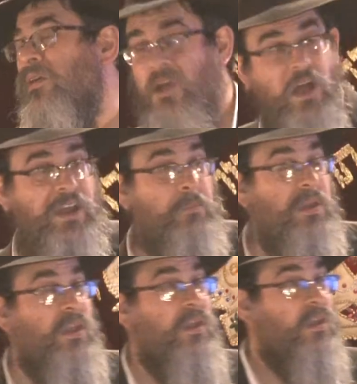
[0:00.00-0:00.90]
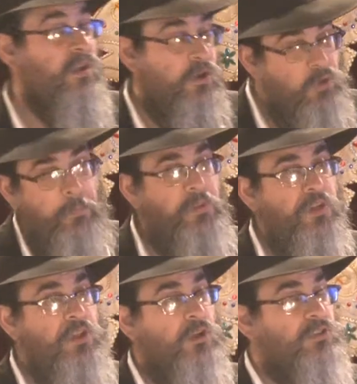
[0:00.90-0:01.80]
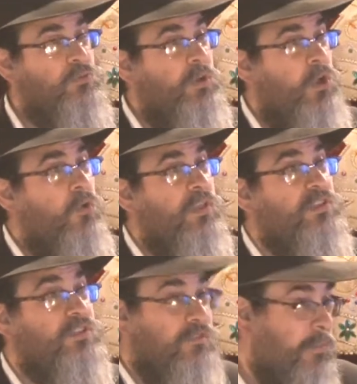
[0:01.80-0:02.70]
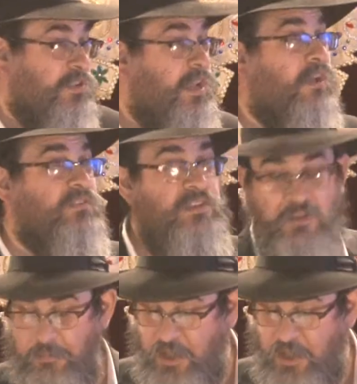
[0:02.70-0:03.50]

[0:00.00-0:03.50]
are going to be crippled adults. We know this from ourselves in some